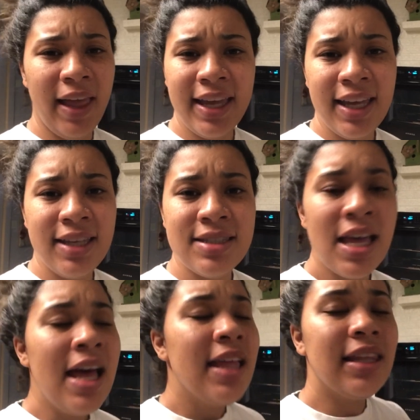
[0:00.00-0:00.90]
leggings.
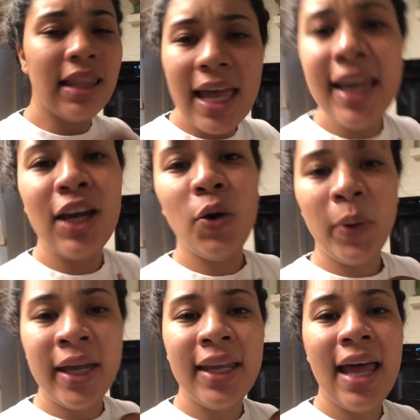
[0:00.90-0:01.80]
The legging
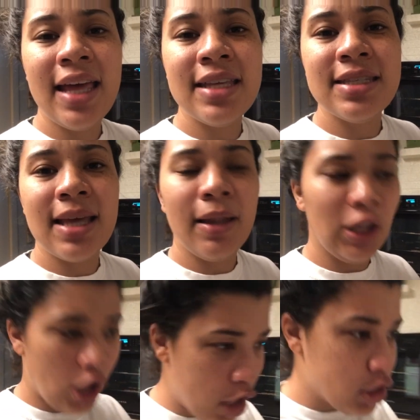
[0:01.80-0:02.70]
queen has
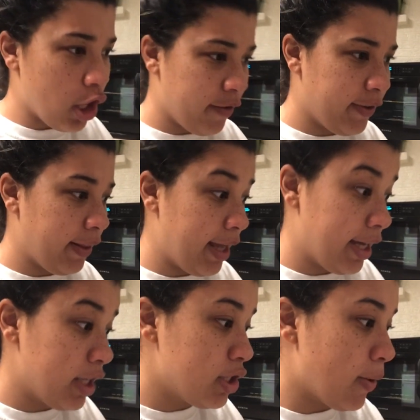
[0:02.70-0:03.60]
lost all of her
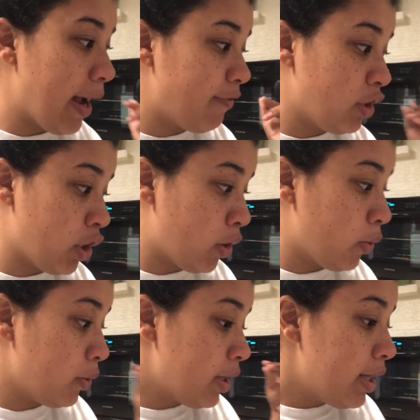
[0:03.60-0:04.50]
leggings. So I have to
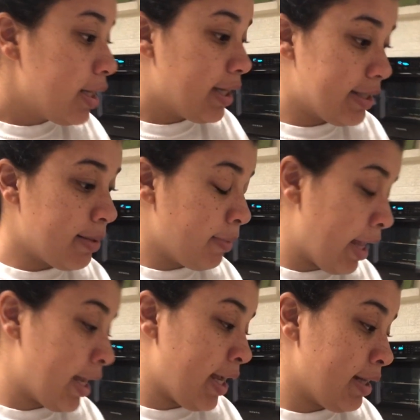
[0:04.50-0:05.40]
go get some
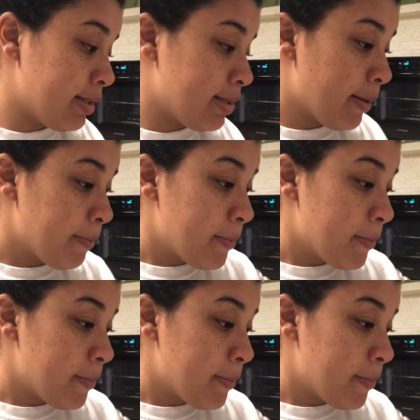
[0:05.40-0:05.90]
leggings.